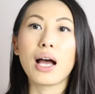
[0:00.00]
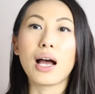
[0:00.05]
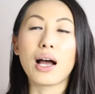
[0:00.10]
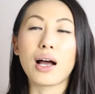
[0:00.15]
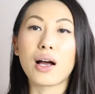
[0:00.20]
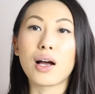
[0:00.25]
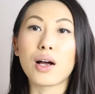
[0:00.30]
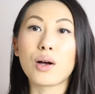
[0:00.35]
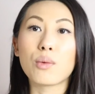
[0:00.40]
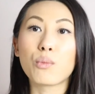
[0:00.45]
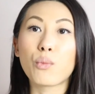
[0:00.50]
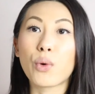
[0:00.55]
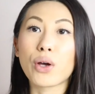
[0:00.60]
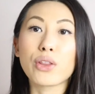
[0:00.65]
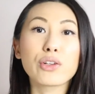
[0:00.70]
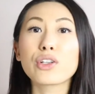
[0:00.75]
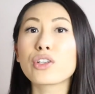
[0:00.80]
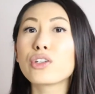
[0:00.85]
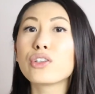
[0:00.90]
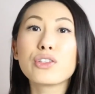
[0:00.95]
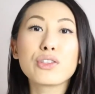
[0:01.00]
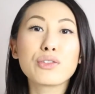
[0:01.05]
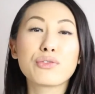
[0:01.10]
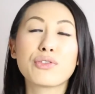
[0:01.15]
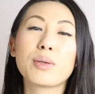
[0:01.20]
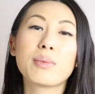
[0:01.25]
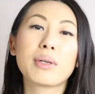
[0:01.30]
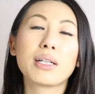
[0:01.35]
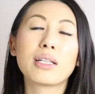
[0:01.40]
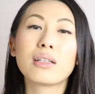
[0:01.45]
um, whether you're a new
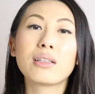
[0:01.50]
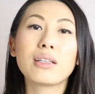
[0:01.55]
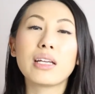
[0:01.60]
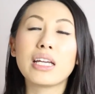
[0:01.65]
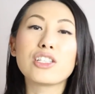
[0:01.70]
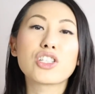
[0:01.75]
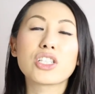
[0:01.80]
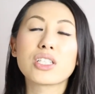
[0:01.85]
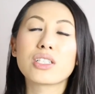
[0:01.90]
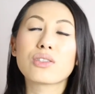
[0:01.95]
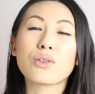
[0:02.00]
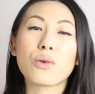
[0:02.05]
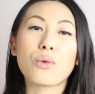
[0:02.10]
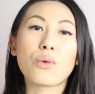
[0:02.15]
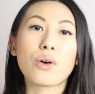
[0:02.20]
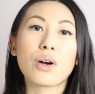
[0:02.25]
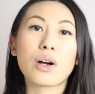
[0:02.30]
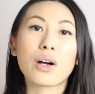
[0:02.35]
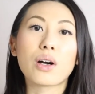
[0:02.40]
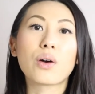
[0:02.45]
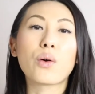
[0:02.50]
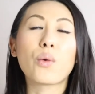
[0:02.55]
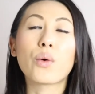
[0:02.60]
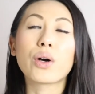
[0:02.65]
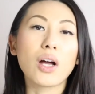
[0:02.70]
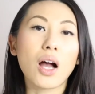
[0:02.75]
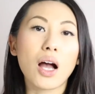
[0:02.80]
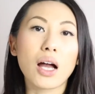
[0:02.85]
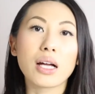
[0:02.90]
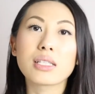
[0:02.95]
female agent or,
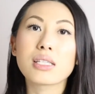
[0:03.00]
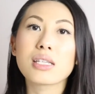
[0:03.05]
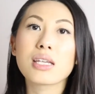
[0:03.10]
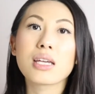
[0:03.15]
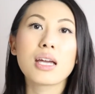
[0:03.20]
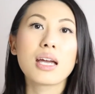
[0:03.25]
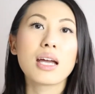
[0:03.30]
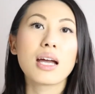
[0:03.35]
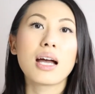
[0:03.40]
or not,